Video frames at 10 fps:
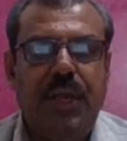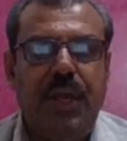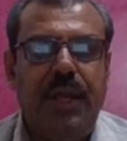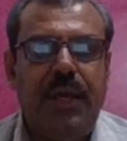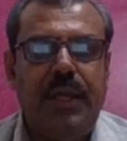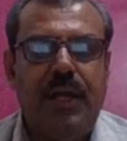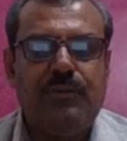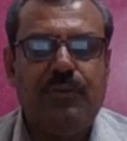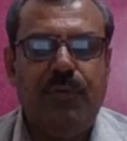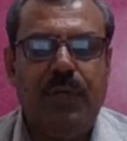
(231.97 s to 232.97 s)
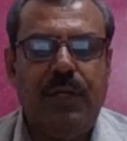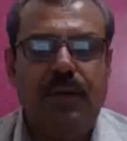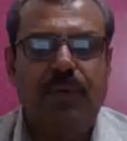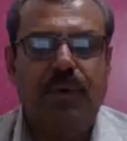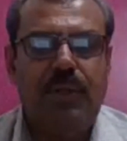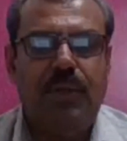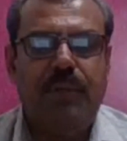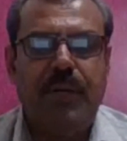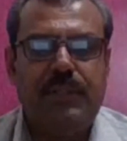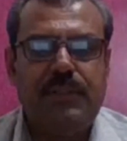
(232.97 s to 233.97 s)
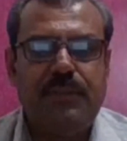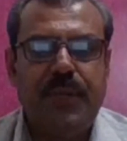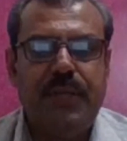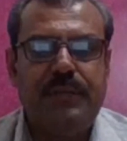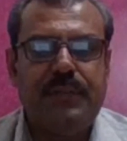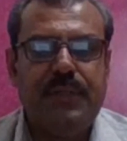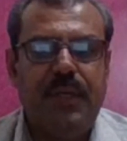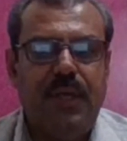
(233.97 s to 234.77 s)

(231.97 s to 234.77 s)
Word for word: and I also welcome all the participants